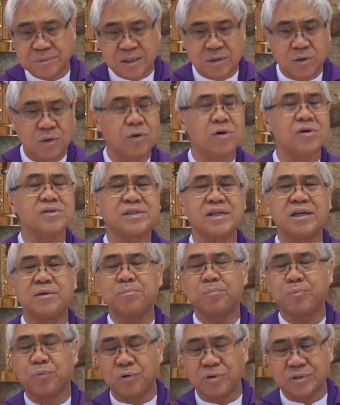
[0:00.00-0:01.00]
The laws are
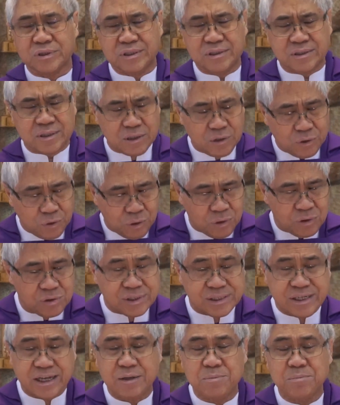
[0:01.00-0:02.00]
important. The
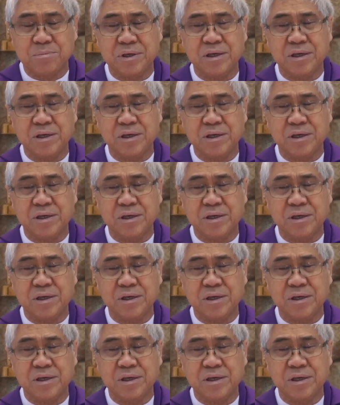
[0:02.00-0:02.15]
laws can